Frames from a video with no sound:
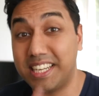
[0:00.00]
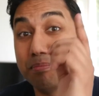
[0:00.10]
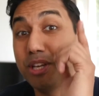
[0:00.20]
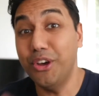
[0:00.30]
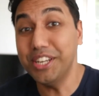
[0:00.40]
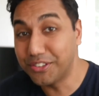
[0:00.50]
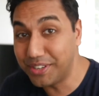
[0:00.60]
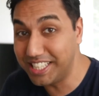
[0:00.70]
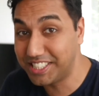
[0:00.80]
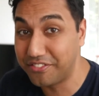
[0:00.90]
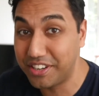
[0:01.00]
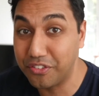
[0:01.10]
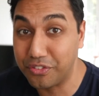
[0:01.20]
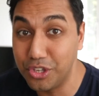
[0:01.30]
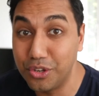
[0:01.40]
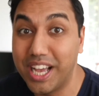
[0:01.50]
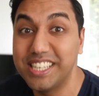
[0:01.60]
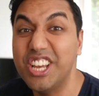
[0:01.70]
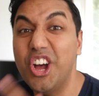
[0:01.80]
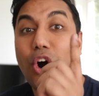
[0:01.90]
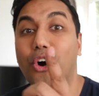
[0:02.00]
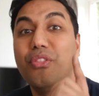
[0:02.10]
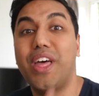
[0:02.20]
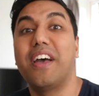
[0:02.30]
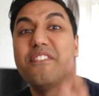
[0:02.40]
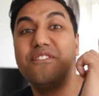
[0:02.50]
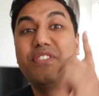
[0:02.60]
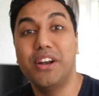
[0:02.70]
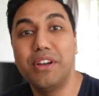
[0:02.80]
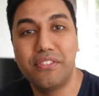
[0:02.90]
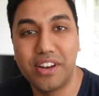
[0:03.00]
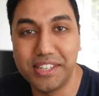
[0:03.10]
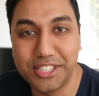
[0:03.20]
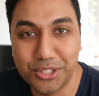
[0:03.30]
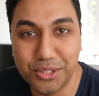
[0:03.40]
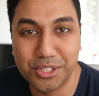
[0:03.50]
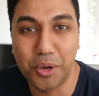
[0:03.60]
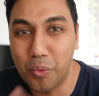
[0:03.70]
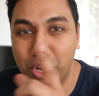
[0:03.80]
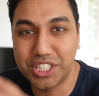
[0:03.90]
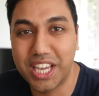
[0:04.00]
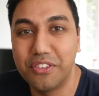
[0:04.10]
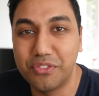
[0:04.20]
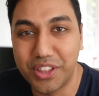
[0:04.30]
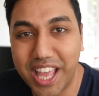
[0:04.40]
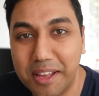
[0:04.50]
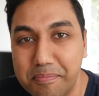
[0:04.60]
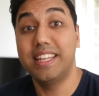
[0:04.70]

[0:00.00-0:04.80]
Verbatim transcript: And I'm going to release a video for you guys on that very, very soon. So watch out for that.